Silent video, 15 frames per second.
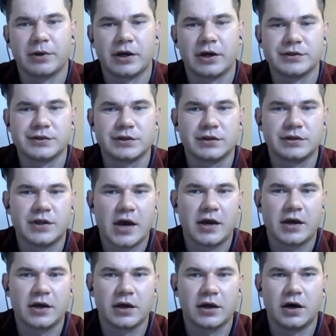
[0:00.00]
Because
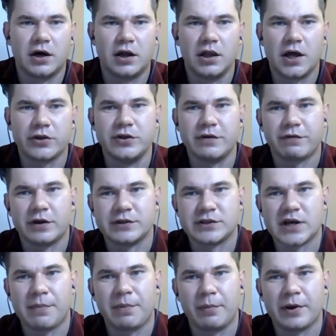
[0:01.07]
taking a lot different
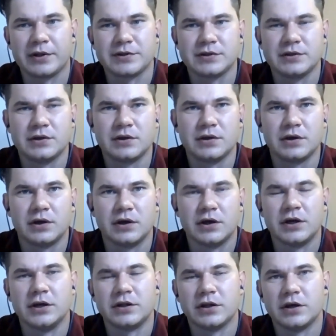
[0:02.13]
supplements, uh,
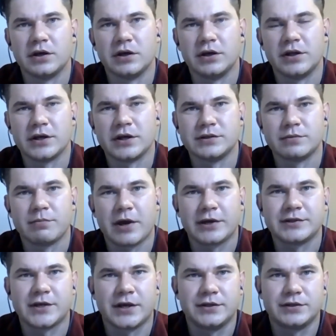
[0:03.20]
it, it doesn't
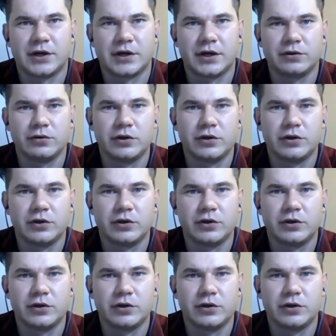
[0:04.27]
make sense, right?